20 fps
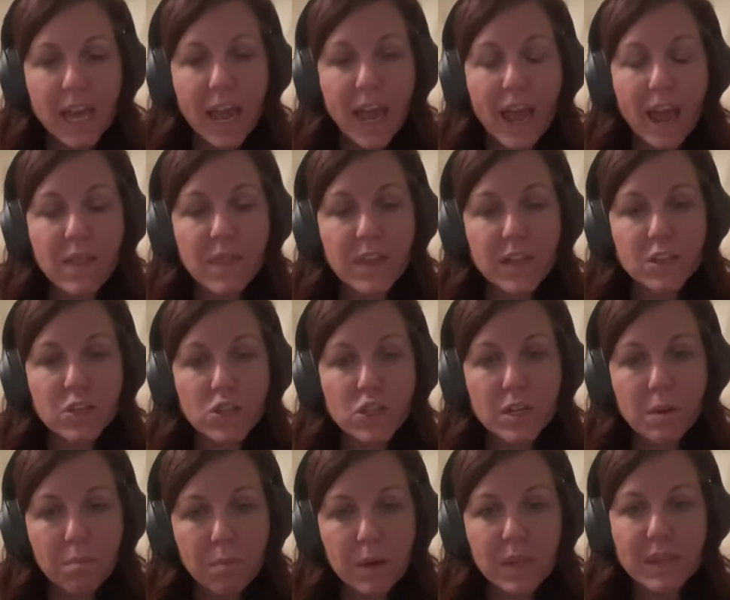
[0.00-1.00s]
And then
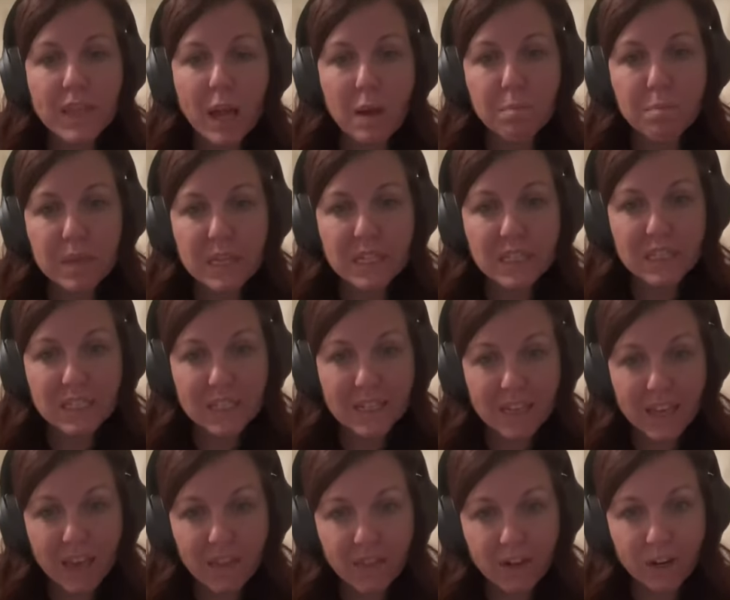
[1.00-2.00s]
she put that piece
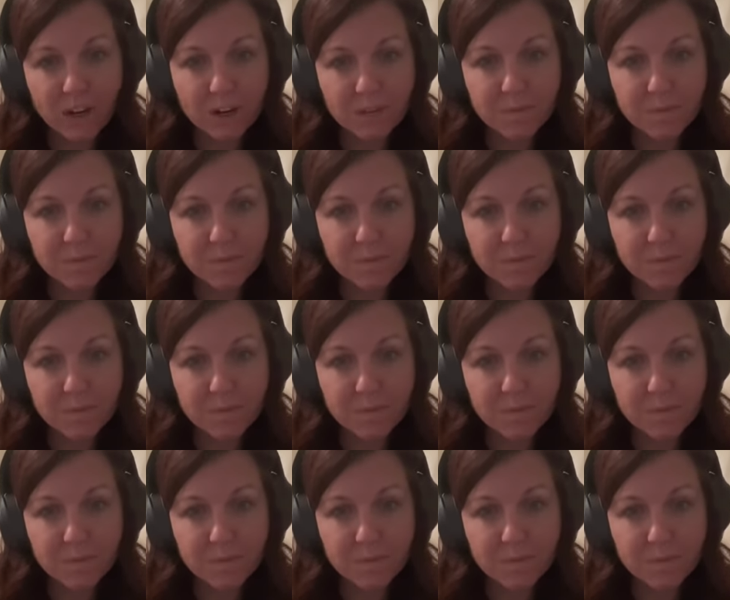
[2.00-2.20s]
together.